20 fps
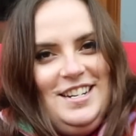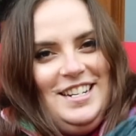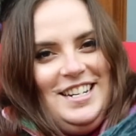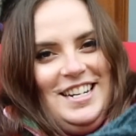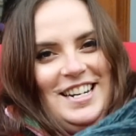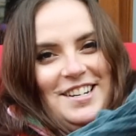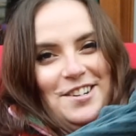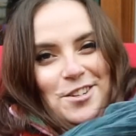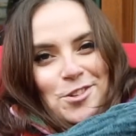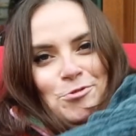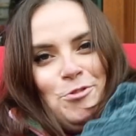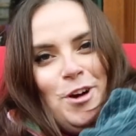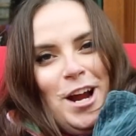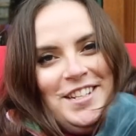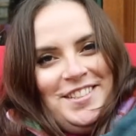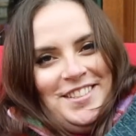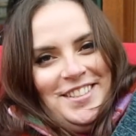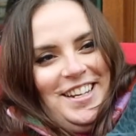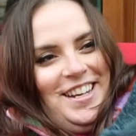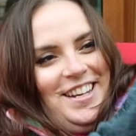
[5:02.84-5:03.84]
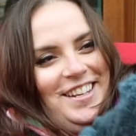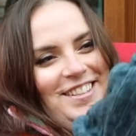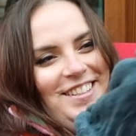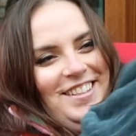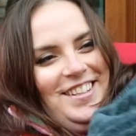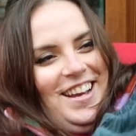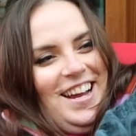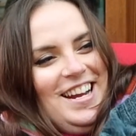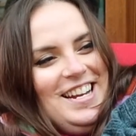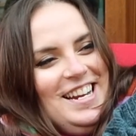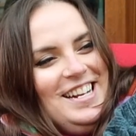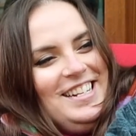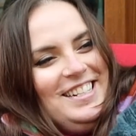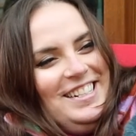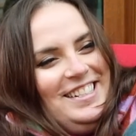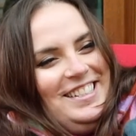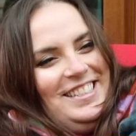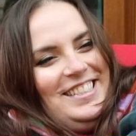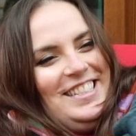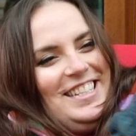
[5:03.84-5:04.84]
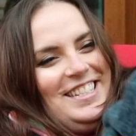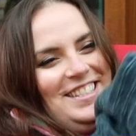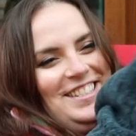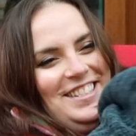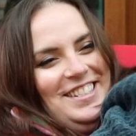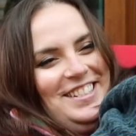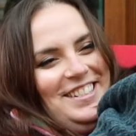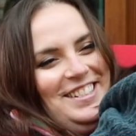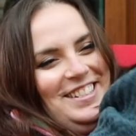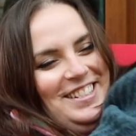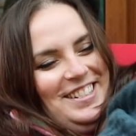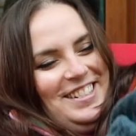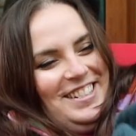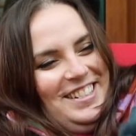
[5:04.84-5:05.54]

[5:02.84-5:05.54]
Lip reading: to need a dresser. I need an assistant.